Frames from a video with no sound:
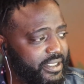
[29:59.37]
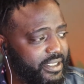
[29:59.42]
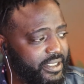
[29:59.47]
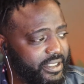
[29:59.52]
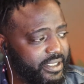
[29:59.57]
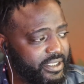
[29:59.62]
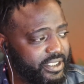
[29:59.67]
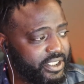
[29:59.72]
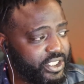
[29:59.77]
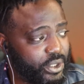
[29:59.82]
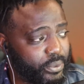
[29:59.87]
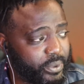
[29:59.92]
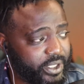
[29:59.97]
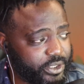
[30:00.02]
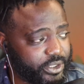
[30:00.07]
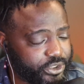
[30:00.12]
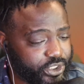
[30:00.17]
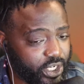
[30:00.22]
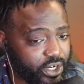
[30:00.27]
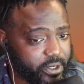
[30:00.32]
You know, we're going
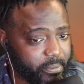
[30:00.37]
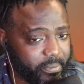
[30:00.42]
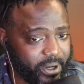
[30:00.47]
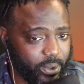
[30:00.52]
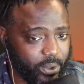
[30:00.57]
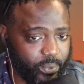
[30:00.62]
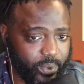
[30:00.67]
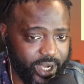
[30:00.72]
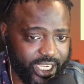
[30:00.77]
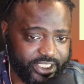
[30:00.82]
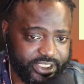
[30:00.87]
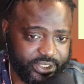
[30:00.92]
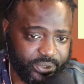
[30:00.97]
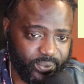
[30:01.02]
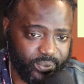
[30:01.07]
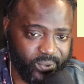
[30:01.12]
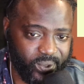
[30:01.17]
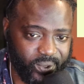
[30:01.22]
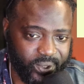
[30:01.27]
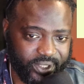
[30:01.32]
to talk about
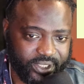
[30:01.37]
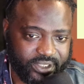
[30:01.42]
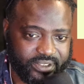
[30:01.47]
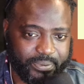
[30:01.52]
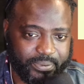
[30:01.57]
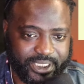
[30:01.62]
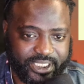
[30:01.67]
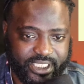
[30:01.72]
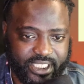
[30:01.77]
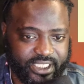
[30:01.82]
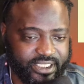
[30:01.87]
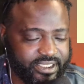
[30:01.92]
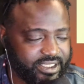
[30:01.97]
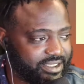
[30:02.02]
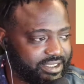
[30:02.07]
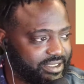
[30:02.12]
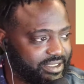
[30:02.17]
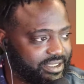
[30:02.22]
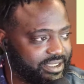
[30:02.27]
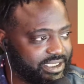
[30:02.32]
waging war because
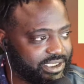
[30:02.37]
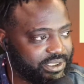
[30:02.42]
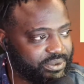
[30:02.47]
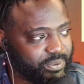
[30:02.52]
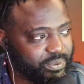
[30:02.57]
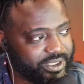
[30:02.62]
this is what's